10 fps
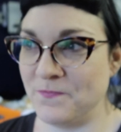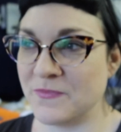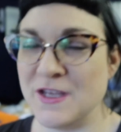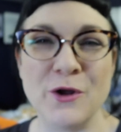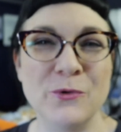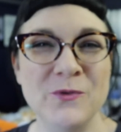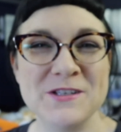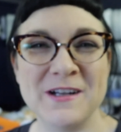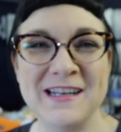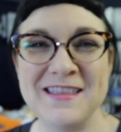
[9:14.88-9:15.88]
you know, all
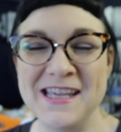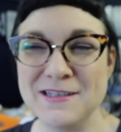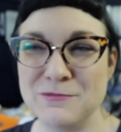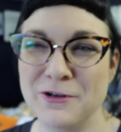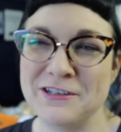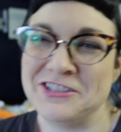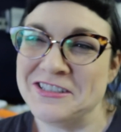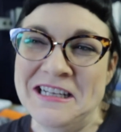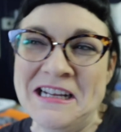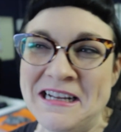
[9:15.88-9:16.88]
those kind of things where it's
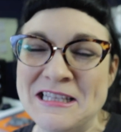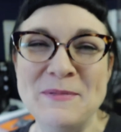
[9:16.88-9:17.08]
just, it's